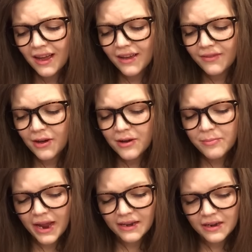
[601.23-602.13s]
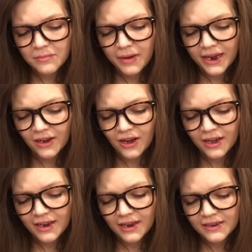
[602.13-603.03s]
I felt abandoned by
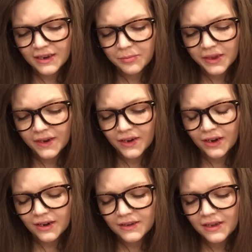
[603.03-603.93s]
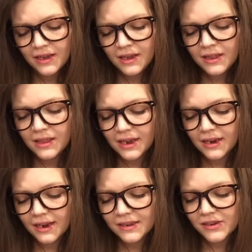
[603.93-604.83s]
God and deeply hurt.
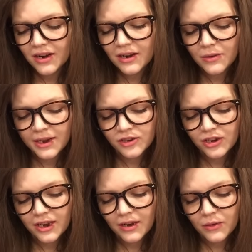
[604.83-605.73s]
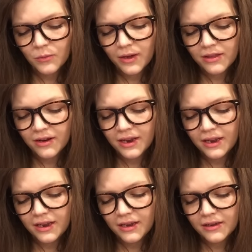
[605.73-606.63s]
Then I started questioning whether
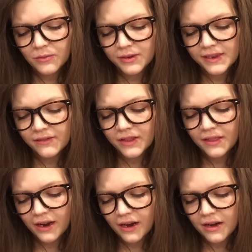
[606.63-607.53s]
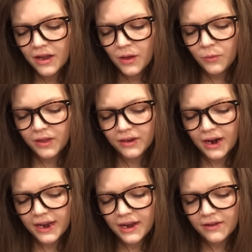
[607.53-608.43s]
he was even there, whether
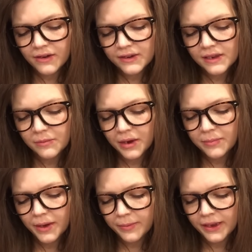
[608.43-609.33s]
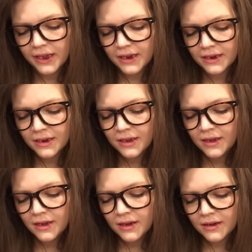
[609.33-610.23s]
I'd ever see my pup again.
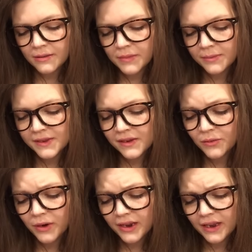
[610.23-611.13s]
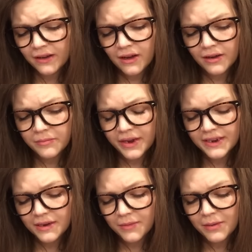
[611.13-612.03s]
Um, I'm still working on
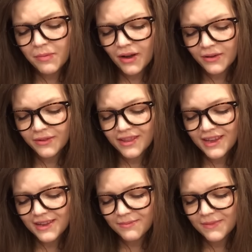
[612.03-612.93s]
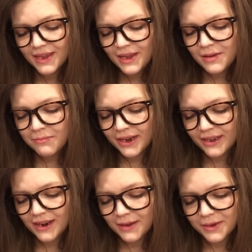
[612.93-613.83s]
mending my bond with him,
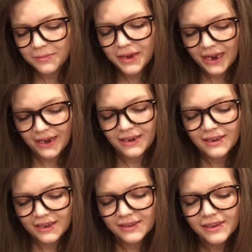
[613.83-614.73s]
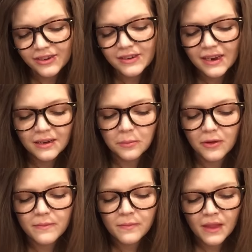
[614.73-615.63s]
but I'm in pain. That's understandable.